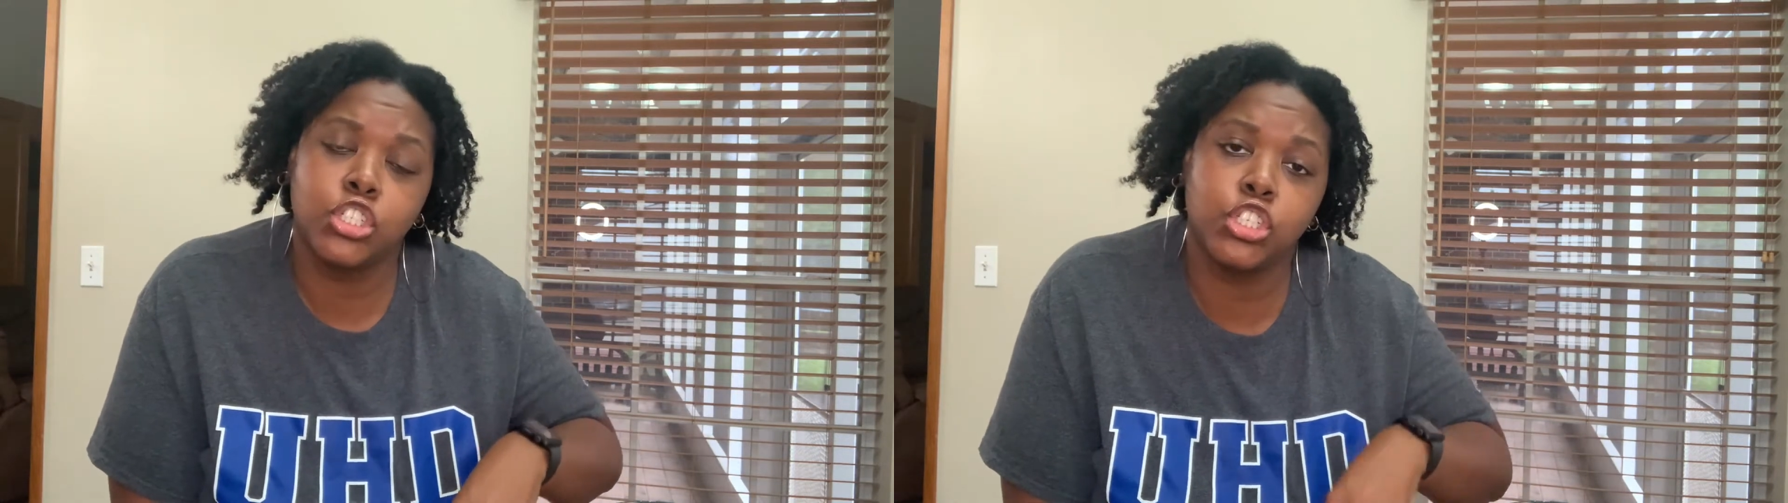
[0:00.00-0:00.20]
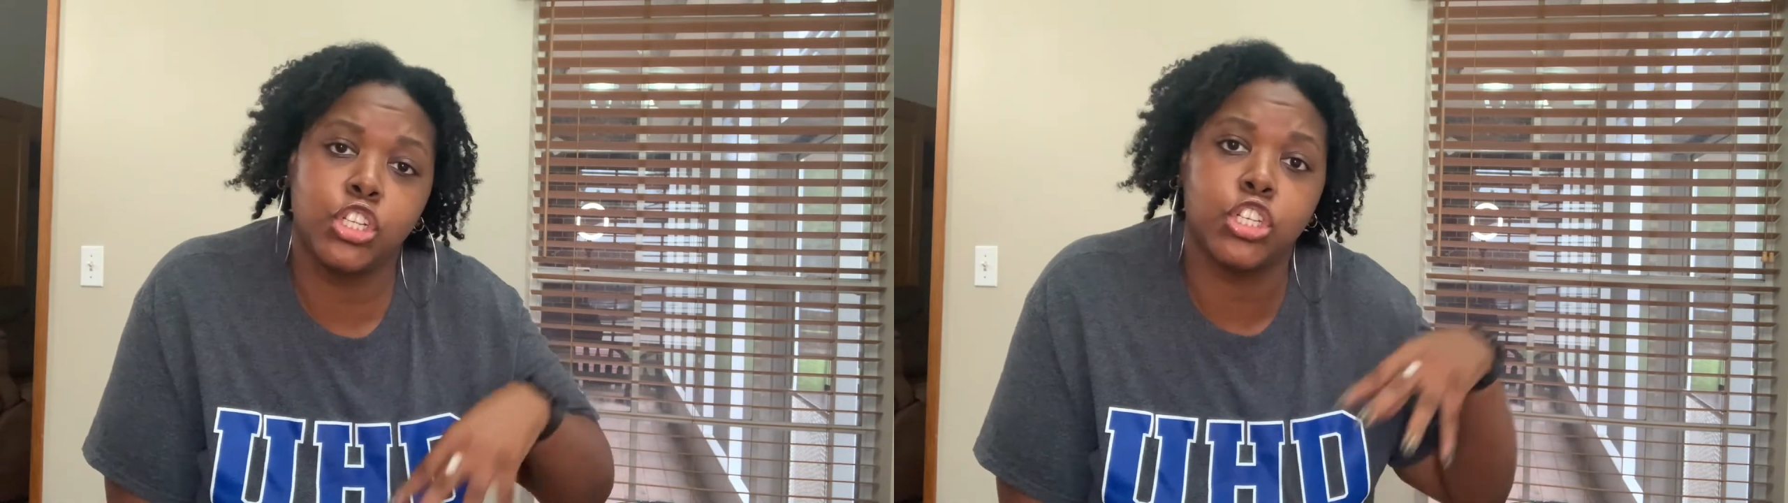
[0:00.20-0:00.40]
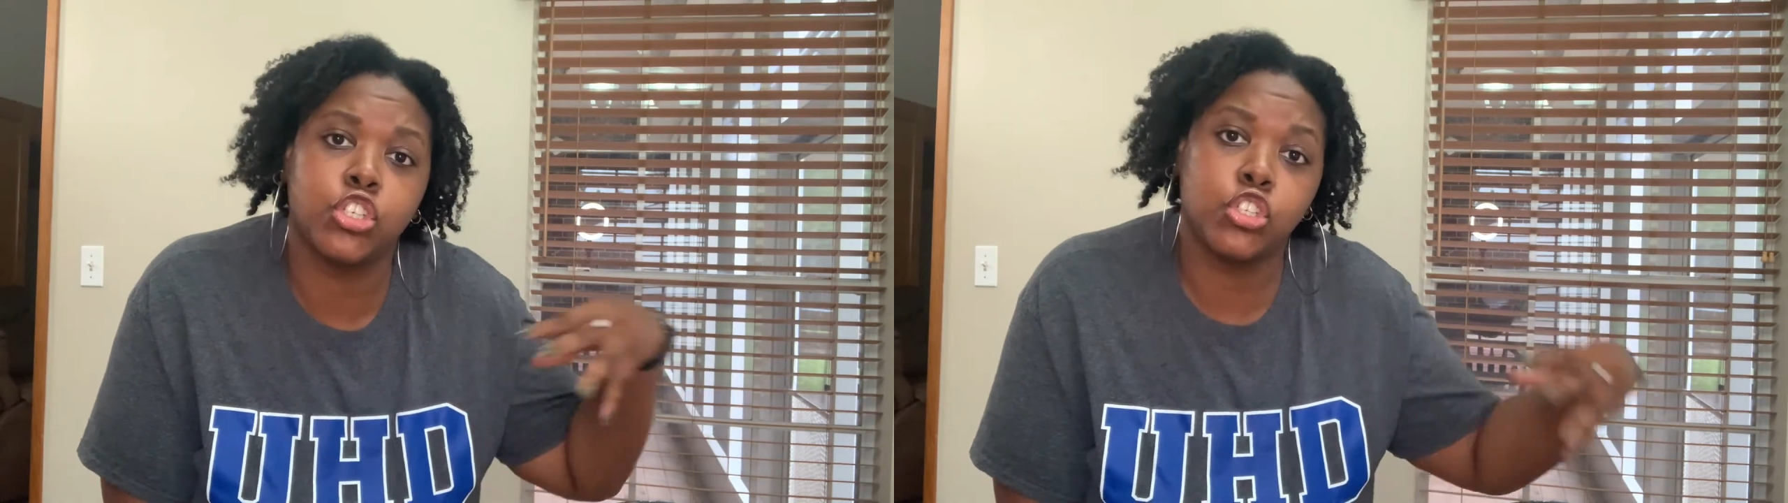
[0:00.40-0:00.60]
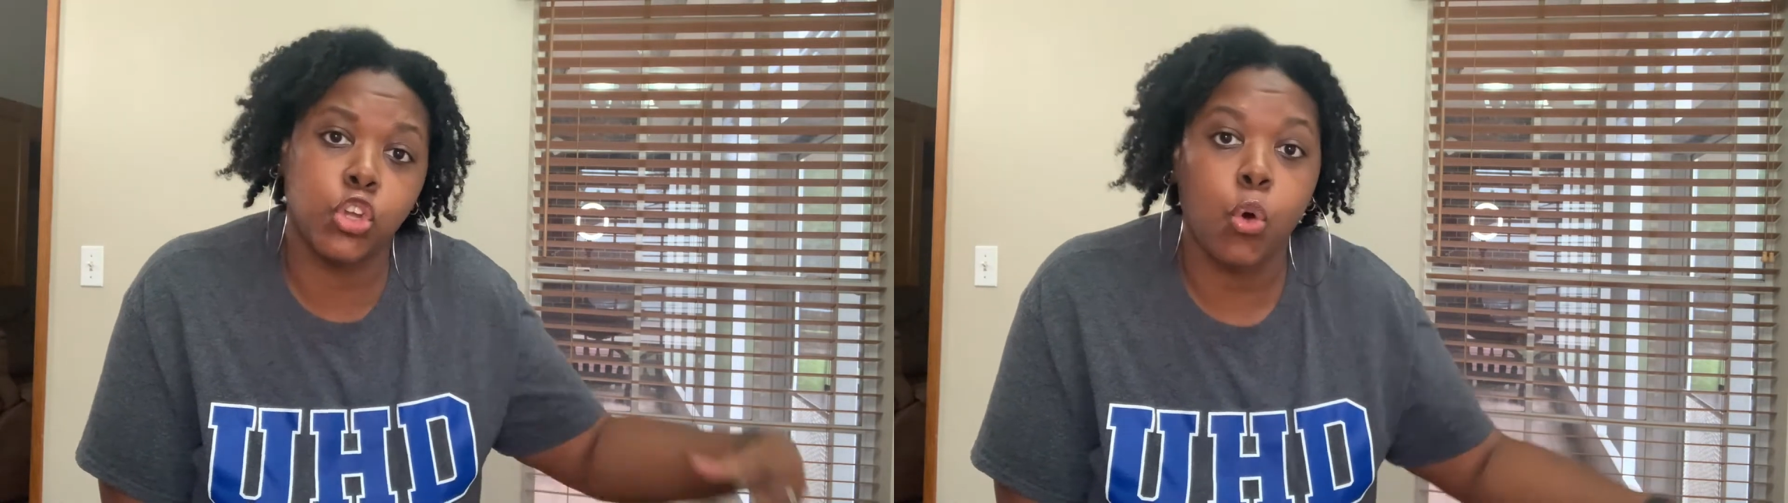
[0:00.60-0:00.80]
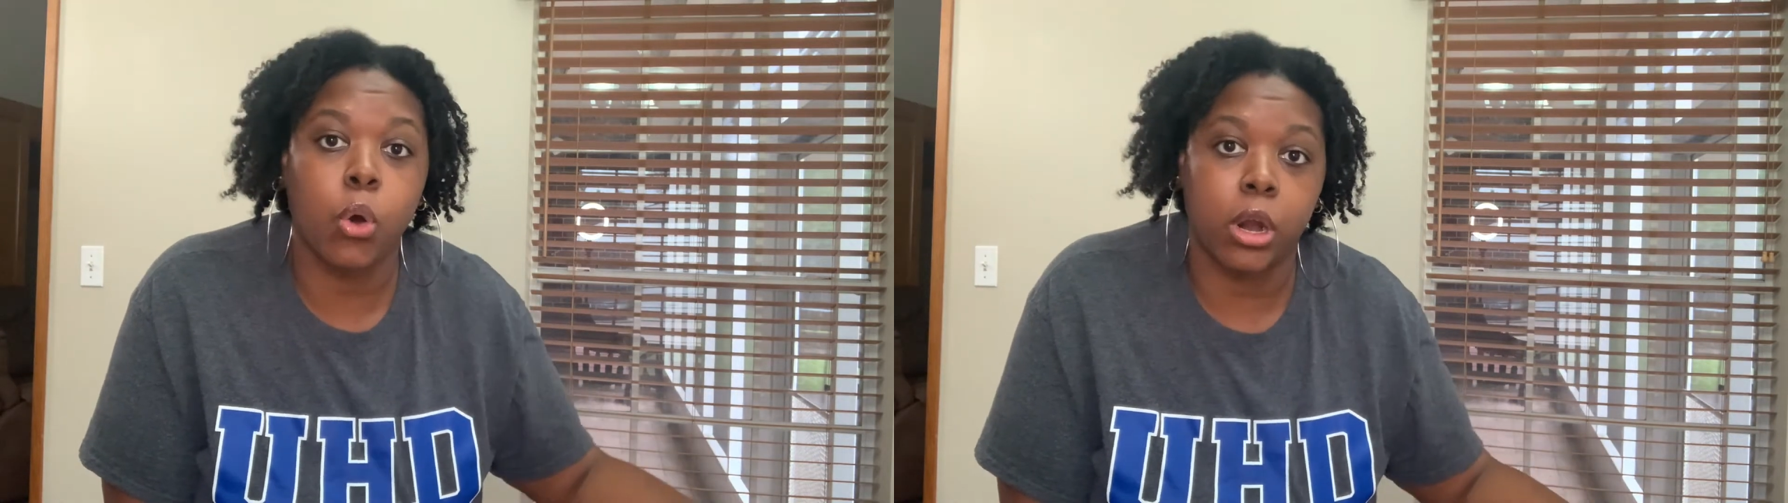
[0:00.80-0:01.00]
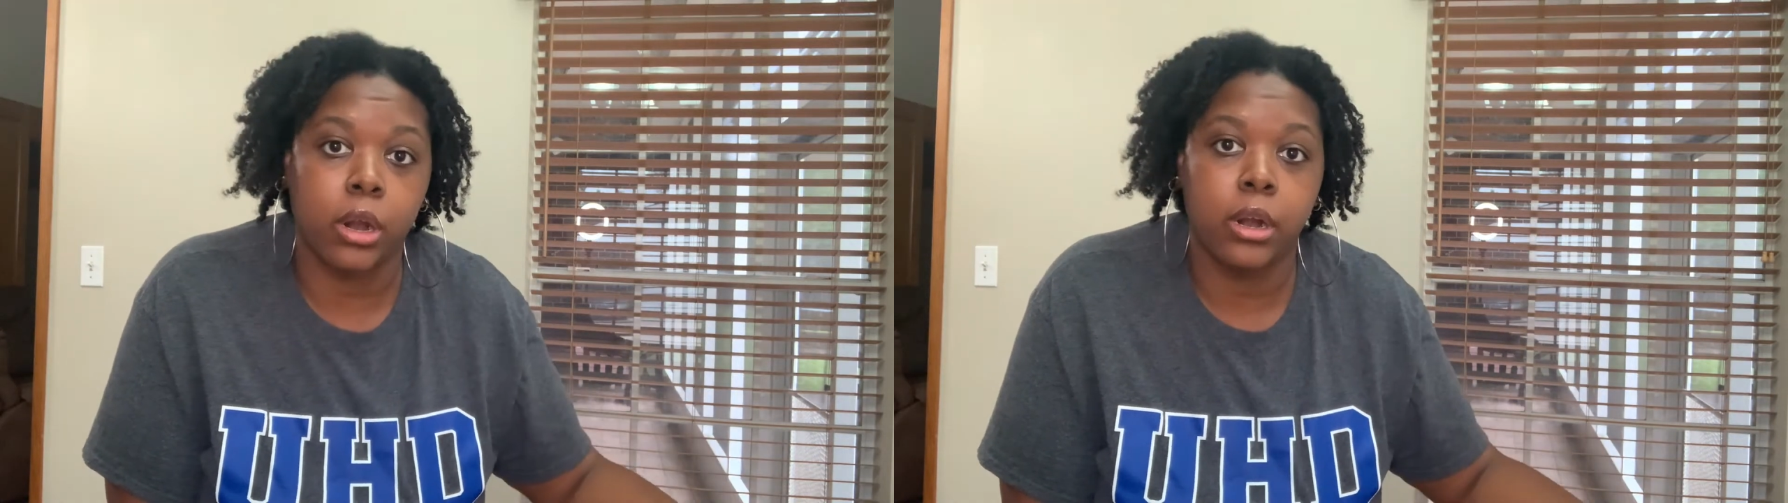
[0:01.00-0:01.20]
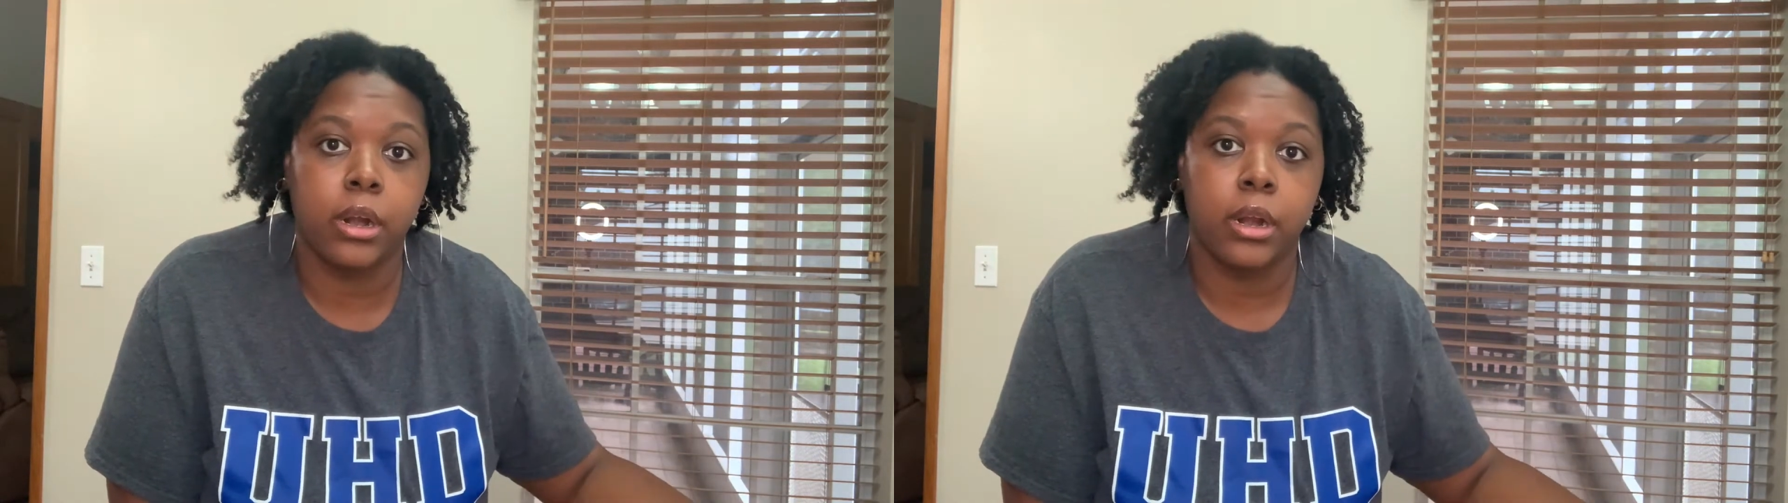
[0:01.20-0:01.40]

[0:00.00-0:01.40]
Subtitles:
to the store